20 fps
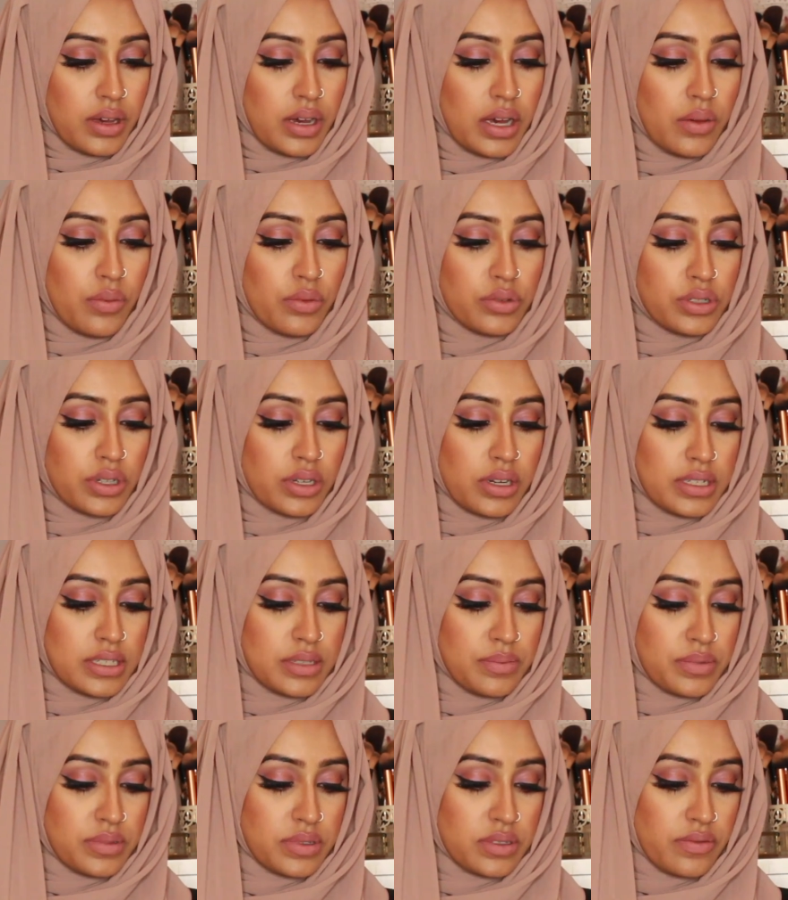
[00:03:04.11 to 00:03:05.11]
I will do
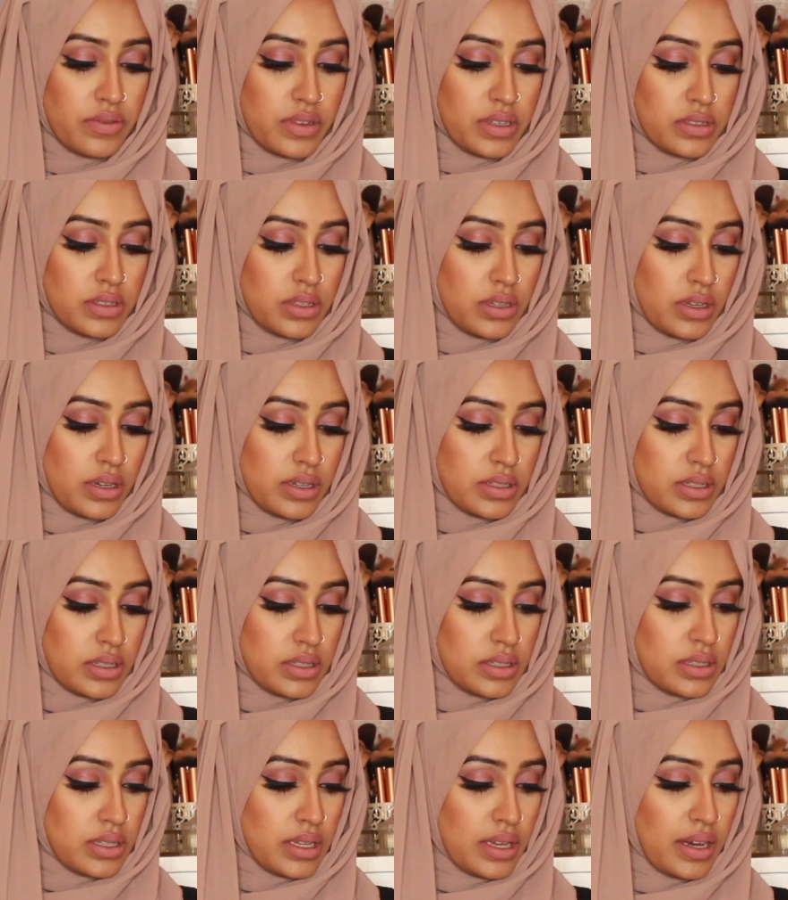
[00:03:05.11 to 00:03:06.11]
close ups of these so you guys
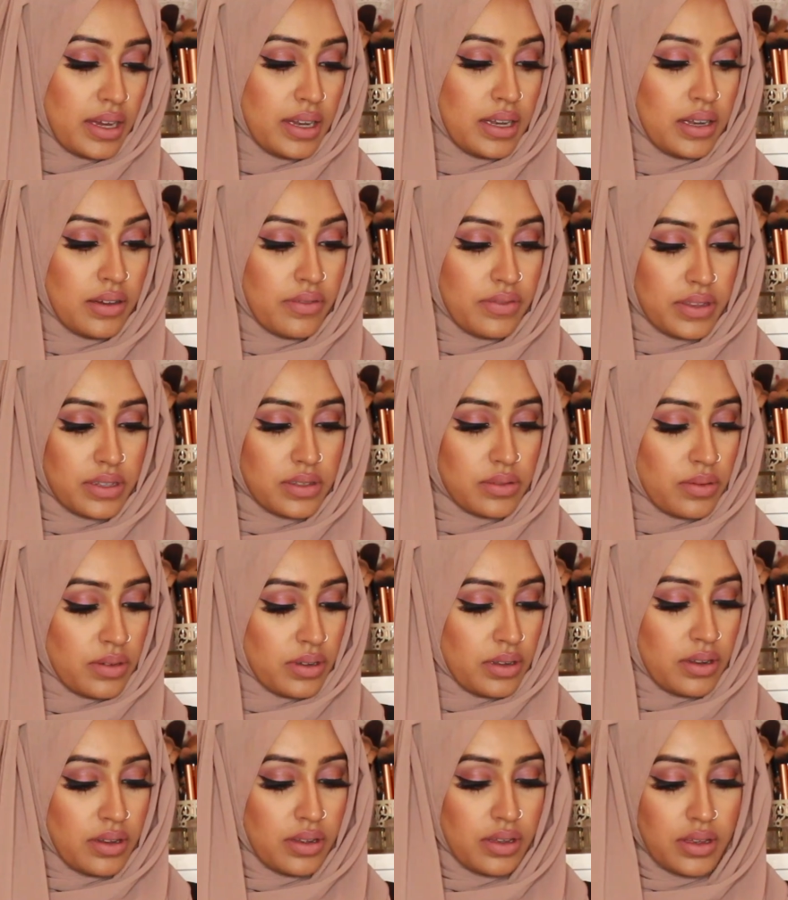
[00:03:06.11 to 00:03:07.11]
can see. I love this
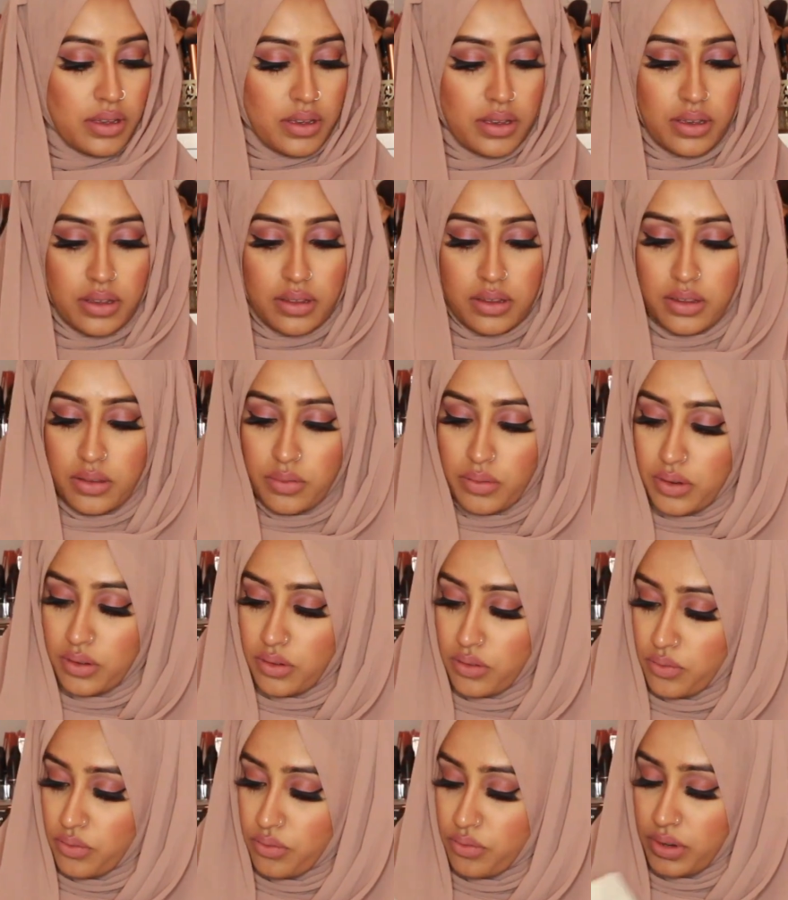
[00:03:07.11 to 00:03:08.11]
one. This one
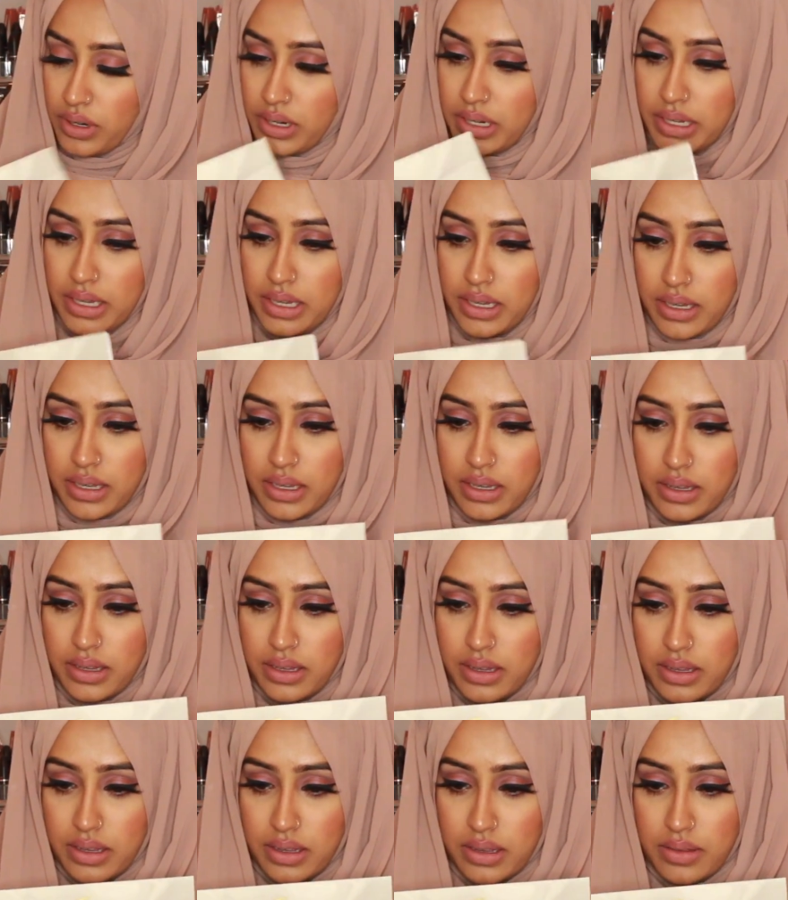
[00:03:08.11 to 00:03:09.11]
is really
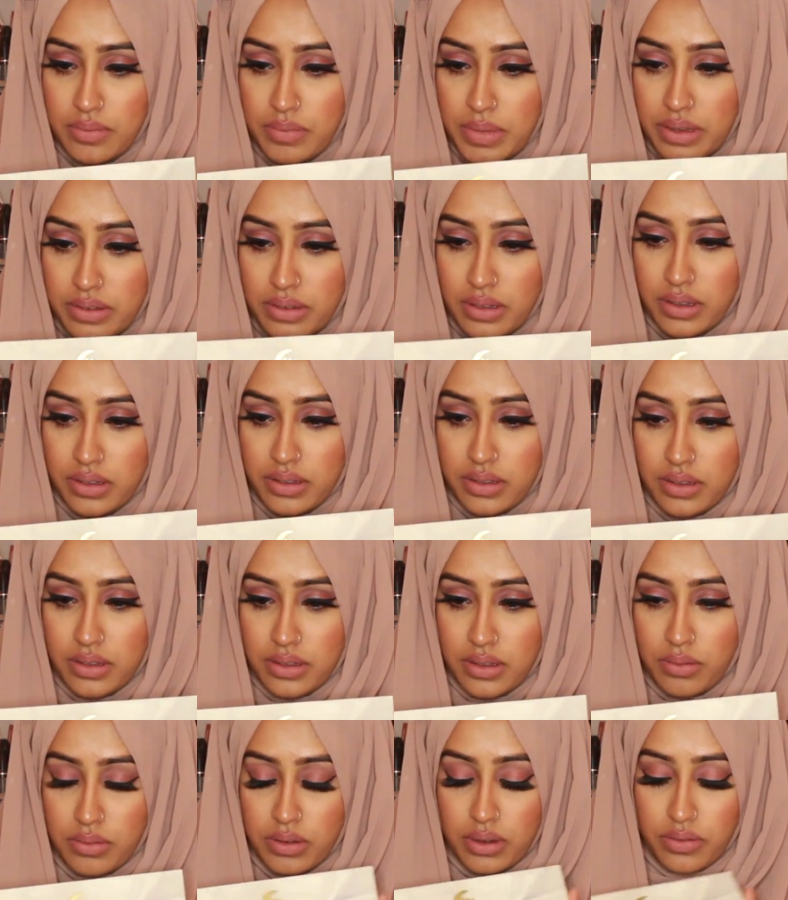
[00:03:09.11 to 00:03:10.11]
amazing because it's
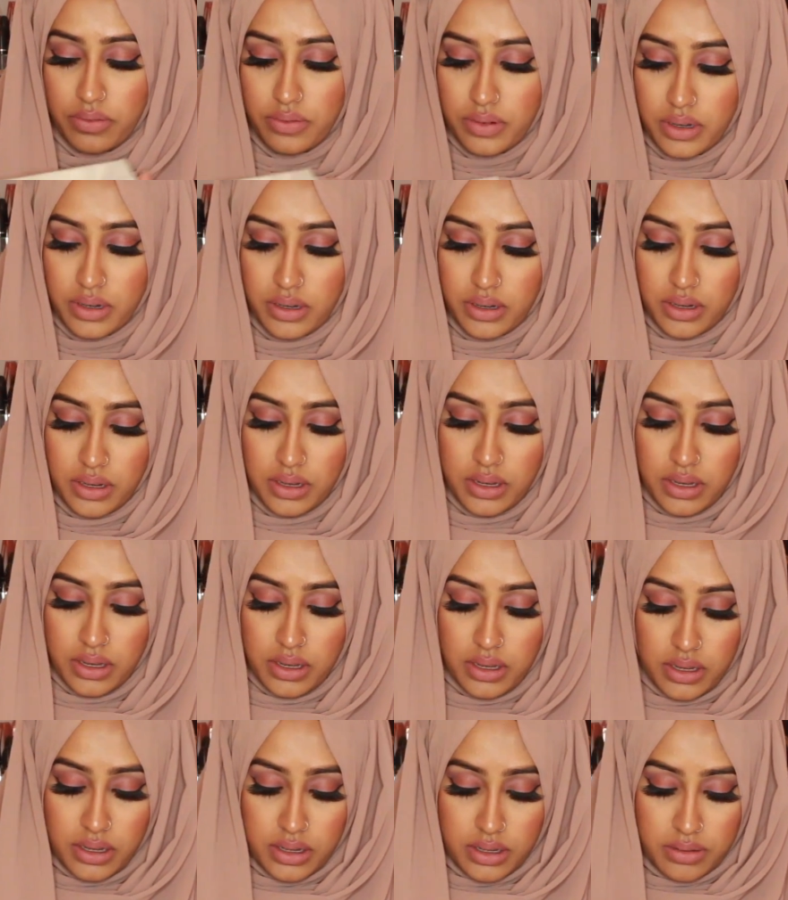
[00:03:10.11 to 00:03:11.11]
so different.
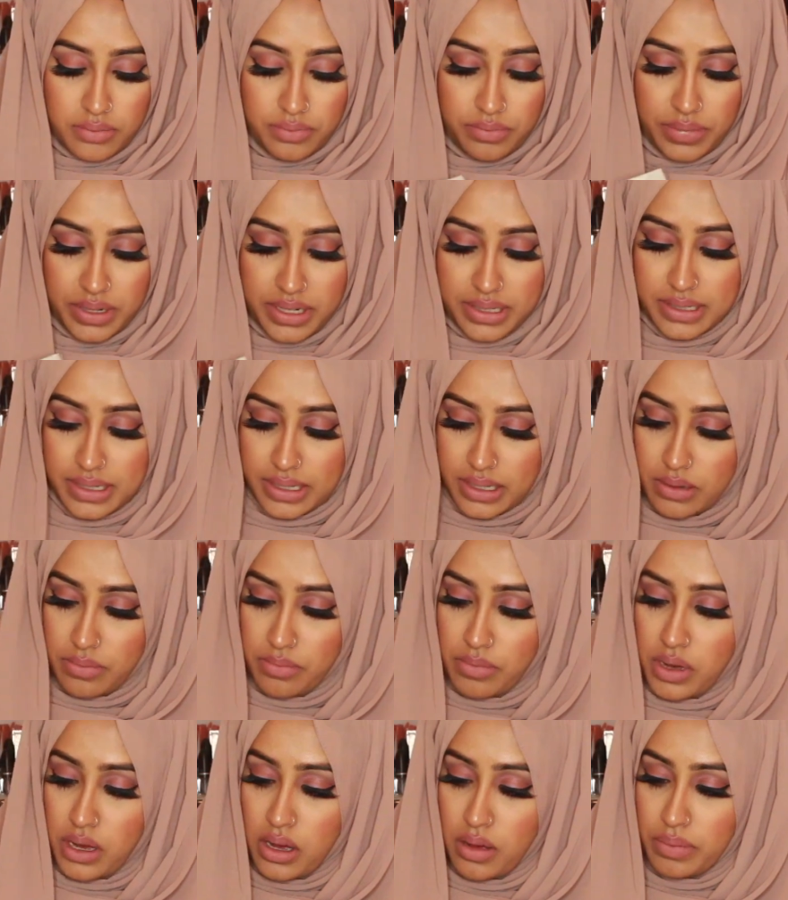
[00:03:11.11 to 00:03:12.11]
But it's like a
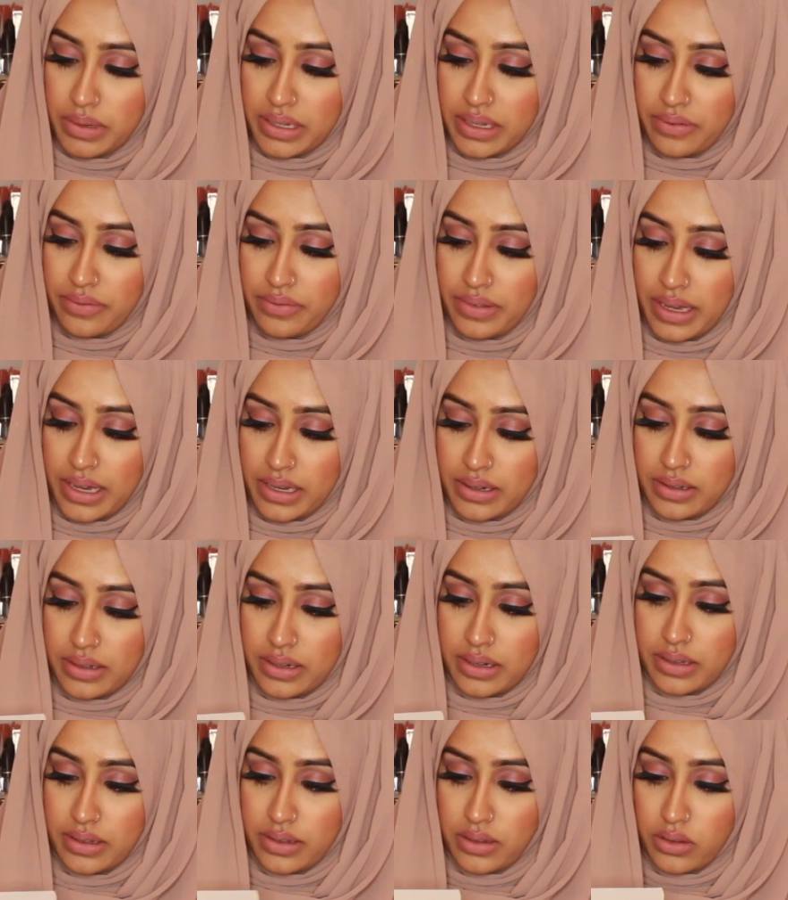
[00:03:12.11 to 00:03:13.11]
marbly effect, and
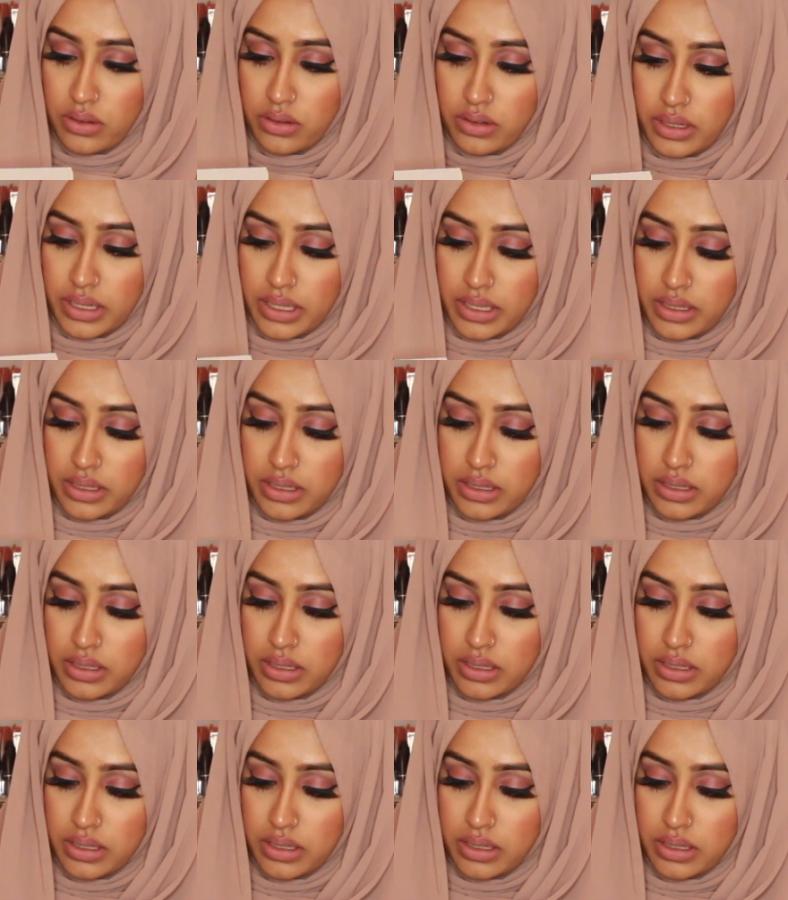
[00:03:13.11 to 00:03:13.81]
then it's got like